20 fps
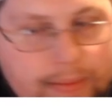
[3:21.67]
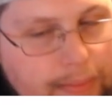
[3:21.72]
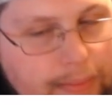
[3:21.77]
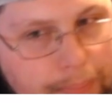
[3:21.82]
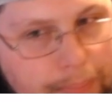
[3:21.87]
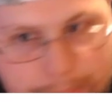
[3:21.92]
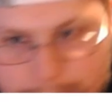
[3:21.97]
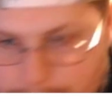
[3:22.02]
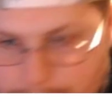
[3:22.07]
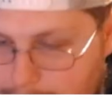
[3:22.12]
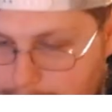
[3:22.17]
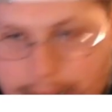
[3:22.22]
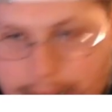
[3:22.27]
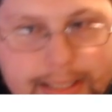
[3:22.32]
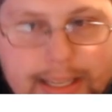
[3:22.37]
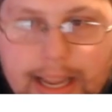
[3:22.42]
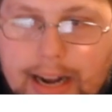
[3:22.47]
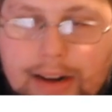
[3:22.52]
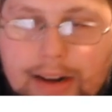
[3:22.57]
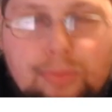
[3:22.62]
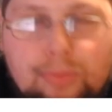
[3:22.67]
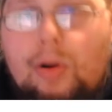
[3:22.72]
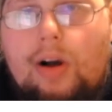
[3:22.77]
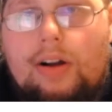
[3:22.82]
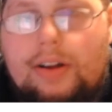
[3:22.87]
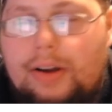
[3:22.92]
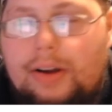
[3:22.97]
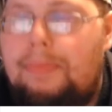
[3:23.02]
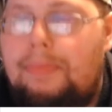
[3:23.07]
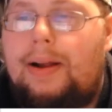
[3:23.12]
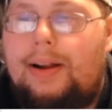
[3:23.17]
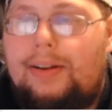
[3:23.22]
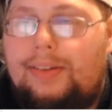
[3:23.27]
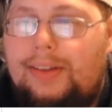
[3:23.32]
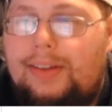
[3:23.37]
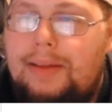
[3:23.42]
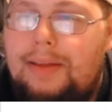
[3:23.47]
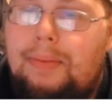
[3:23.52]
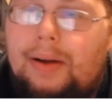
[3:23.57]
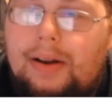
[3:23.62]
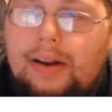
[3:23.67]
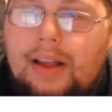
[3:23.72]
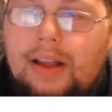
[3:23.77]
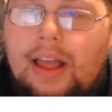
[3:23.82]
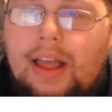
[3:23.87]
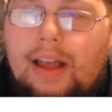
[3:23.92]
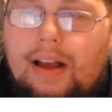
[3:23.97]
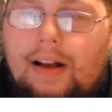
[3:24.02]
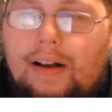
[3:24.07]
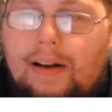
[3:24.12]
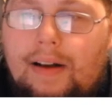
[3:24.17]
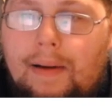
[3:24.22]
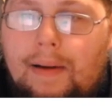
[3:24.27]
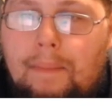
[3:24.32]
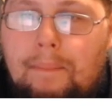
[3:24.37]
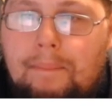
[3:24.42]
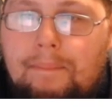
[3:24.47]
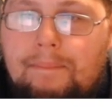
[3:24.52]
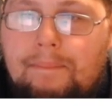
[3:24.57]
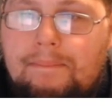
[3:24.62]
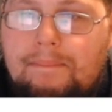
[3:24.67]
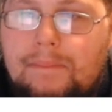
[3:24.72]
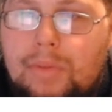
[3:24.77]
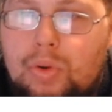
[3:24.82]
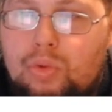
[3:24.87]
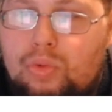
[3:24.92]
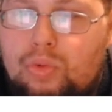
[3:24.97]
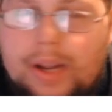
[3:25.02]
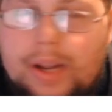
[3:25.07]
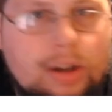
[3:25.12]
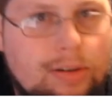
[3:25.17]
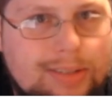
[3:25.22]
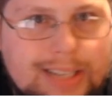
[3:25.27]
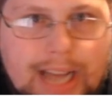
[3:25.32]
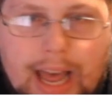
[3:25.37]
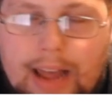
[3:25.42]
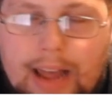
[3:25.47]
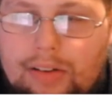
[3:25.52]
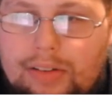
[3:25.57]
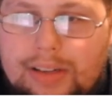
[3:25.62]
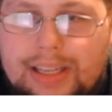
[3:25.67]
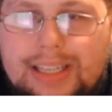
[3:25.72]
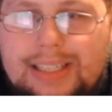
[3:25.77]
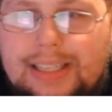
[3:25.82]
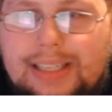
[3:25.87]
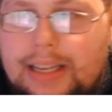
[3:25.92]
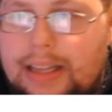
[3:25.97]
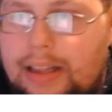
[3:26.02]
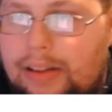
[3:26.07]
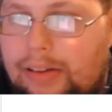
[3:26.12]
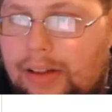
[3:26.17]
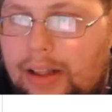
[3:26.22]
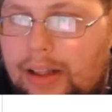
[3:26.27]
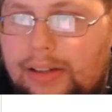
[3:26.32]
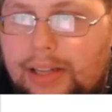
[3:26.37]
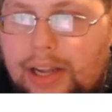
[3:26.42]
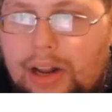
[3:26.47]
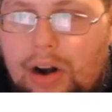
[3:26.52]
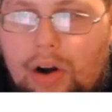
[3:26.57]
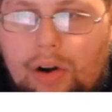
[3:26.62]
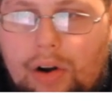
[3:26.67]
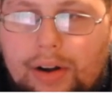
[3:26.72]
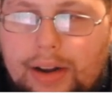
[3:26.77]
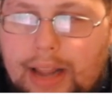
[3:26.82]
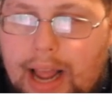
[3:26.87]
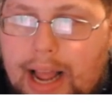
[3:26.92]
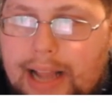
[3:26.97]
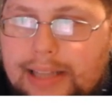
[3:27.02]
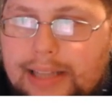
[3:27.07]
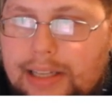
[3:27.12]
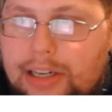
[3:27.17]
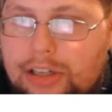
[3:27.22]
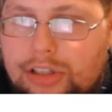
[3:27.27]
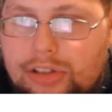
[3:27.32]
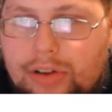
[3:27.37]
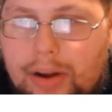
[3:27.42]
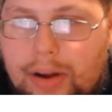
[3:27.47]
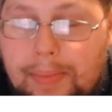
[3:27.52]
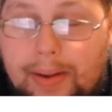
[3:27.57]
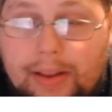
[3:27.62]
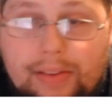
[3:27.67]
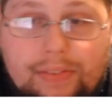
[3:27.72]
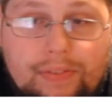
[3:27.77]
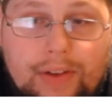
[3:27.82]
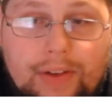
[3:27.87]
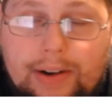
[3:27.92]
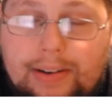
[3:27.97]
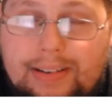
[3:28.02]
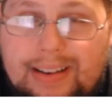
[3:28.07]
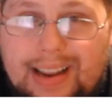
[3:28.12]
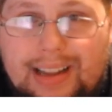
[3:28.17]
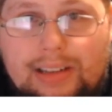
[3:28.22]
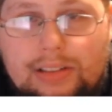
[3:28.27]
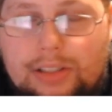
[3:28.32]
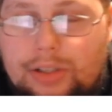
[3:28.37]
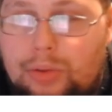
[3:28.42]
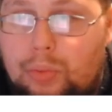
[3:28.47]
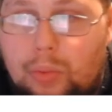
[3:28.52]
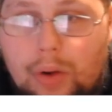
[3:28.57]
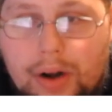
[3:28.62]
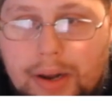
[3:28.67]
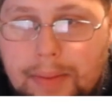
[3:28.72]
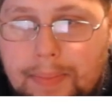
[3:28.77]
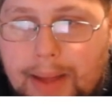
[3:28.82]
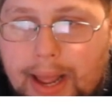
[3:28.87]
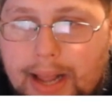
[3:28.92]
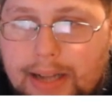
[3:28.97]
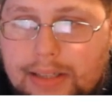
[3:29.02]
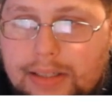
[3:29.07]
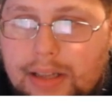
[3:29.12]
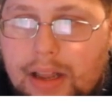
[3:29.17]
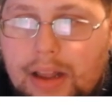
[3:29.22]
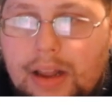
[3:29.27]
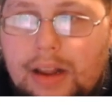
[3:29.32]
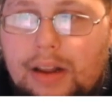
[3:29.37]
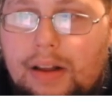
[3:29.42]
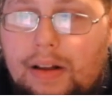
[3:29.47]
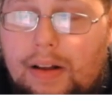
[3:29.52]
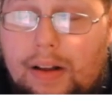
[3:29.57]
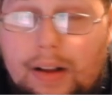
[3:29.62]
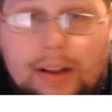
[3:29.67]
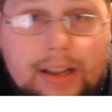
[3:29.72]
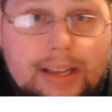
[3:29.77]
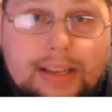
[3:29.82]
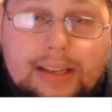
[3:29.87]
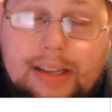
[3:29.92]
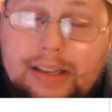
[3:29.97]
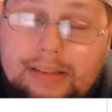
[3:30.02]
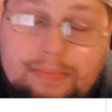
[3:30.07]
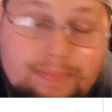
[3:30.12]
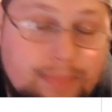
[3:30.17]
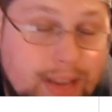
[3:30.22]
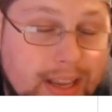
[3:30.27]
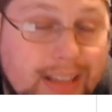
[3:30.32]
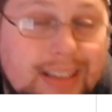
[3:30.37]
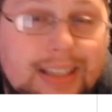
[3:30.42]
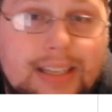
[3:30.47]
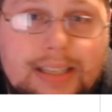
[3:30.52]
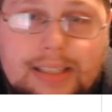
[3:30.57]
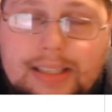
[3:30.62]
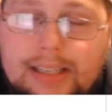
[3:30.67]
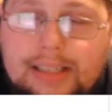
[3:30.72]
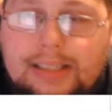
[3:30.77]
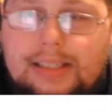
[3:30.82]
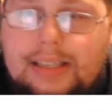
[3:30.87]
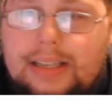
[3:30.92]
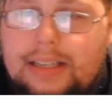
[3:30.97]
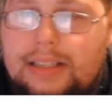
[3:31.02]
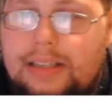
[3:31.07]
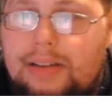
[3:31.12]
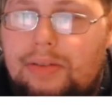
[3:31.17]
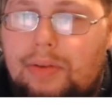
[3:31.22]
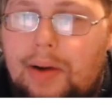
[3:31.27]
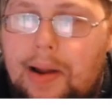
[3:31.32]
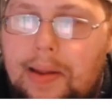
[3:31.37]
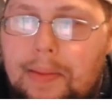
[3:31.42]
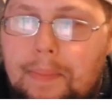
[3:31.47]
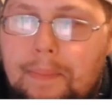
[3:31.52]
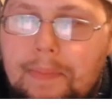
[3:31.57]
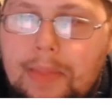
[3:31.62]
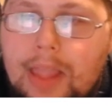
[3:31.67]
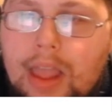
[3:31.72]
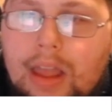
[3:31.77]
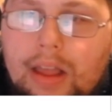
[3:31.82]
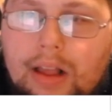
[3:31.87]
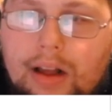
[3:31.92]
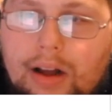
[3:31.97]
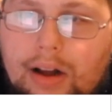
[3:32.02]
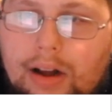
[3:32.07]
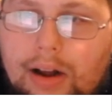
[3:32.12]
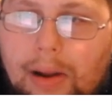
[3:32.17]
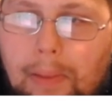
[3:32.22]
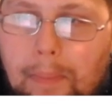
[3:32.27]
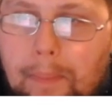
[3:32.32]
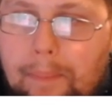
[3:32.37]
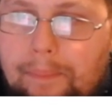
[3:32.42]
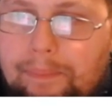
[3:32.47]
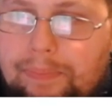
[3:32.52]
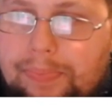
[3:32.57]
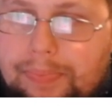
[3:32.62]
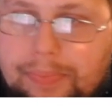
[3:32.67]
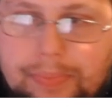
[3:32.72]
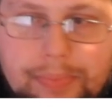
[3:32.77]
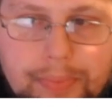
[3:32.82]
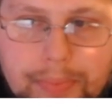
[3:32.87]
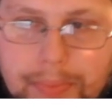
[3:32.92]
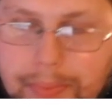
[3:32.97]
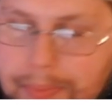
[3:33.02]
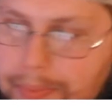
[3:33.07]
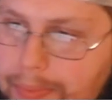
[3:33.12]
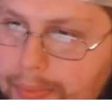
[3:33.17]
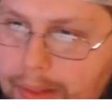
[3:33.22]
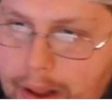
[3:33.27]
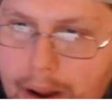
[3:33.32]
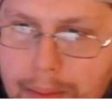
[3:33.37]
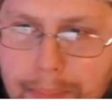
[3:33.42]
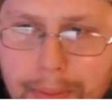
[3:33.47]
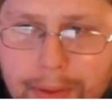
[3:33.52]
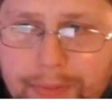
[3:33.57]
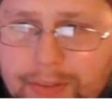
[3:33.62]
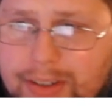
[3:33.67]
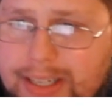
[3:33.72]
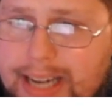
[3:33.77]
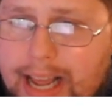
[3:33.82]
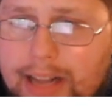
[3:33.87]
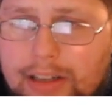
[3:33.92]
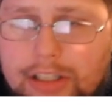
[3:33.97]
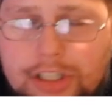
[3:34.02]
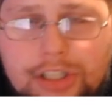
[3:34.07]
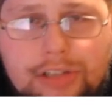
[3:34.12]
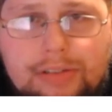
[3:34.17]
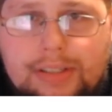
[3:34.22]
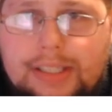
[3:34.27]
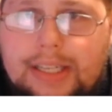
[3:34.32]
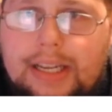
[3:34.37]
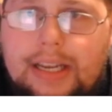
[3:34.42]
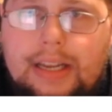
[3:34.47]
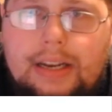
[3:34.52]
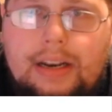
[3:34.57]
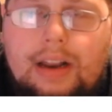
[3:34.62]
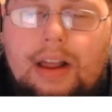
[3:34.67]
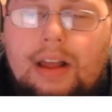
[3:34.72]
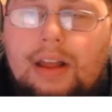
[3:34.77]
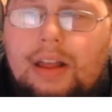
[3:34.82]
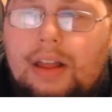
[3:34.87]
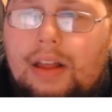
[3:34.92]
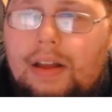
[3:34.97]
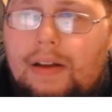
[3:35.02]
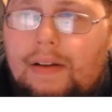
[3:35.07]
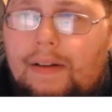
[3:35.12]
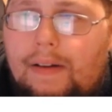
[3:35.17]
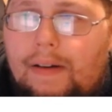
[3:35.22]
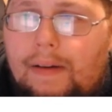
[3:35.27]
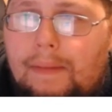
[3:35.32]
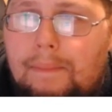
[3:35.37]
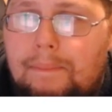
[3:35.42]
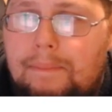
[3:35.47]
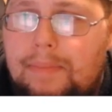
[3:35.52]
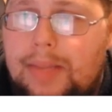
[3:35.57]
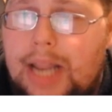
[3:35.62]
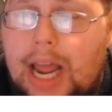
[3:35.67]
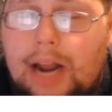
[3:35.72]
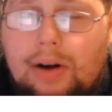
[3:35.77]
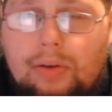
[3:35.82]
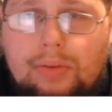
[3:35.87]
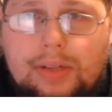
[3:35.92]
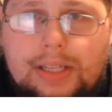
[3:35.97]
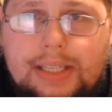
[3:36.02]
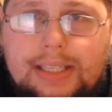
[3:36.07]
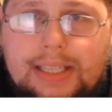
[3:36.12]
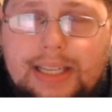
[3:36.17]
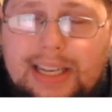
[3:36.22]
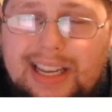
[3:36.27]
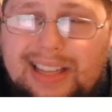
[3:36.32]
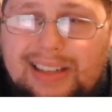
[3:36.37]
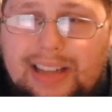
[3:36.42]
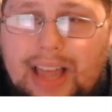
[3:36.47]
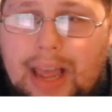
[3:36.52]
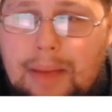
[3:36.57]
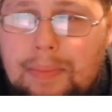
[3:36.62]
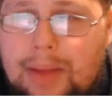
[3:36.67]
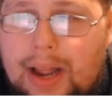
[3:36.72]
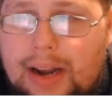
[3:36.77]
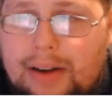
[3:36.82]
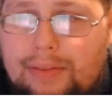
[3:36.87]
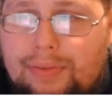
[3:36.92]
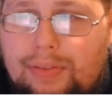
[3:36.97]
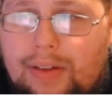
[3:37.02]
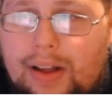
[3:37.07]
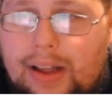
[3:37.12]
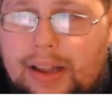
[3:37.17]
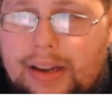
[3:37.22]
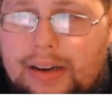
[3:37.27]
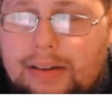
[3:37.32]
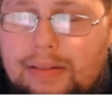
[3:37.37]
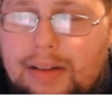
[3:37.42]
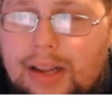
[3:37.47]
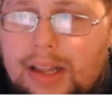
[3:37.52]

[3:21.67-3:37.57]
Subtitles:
besides Kenneth Walker apparently, but Rico Dowdle, Ezekiel Elliott aren't guys that are screaming as very talented running backs, at least this season, right? But for Dallas, you've seen not only CeeDee Lamb kind of find